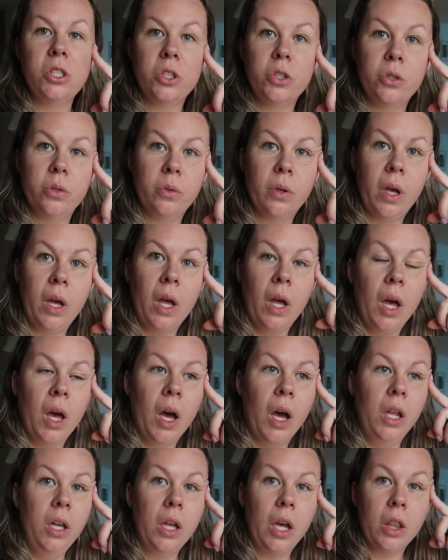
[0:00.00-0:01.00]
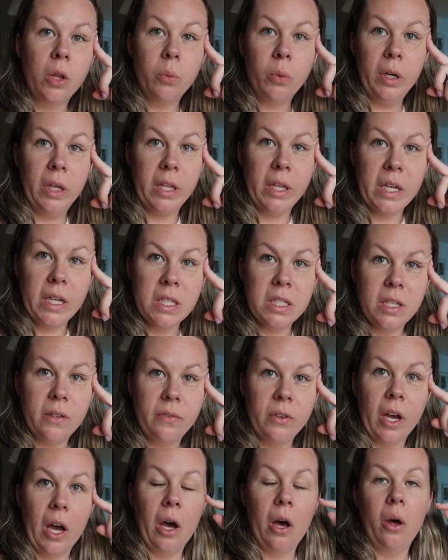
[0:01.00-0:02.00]
do another one of these.
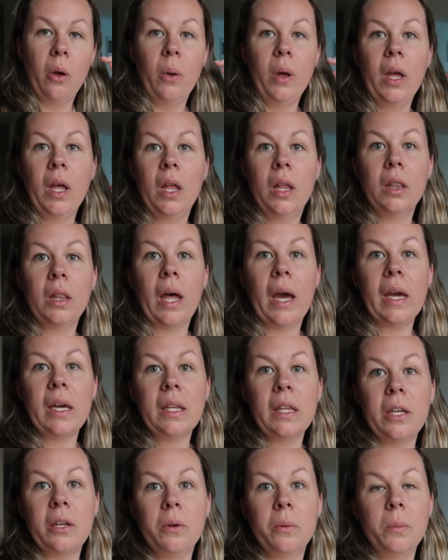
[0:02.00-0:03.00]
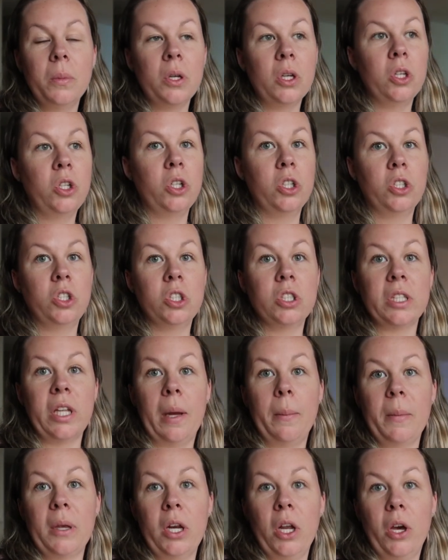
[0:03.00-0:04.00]
If y'all like them, you can just
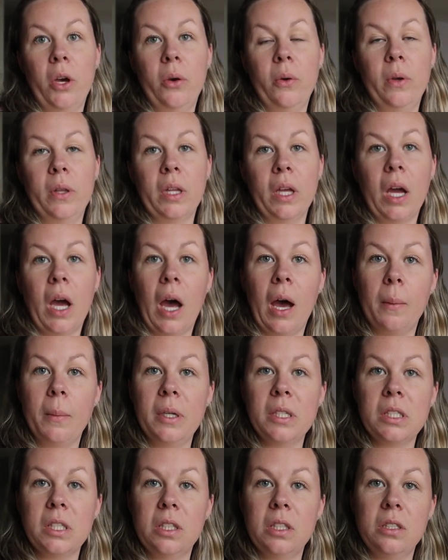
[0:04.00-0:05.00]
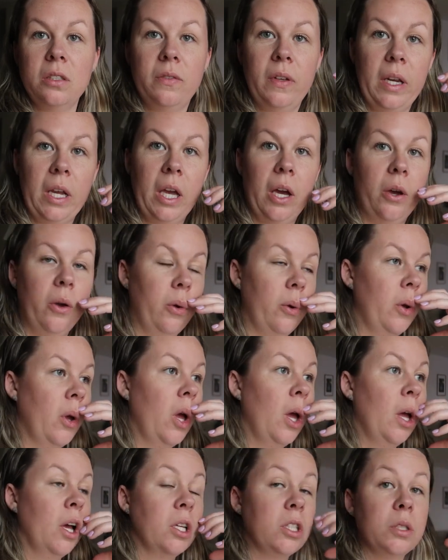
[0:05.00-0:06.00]
let me know in the comments of this video.
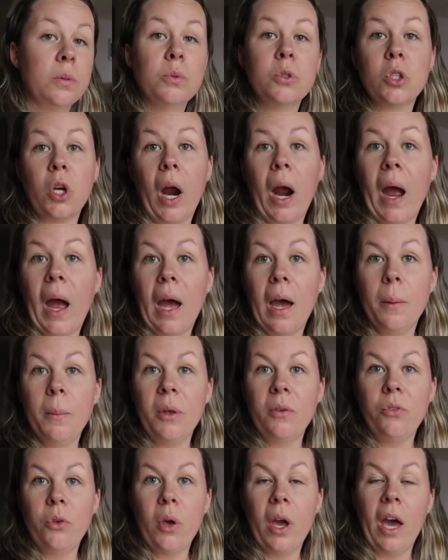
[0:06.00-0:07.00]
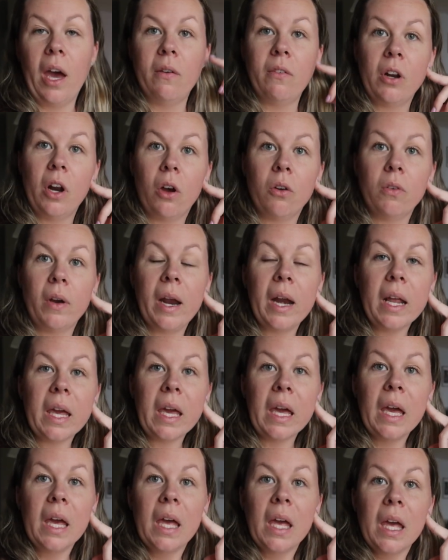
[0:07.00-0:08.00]
Subscribe if you haven't
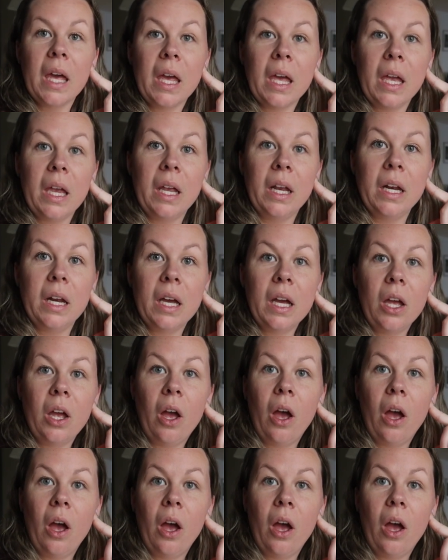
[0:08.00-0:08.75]
already. And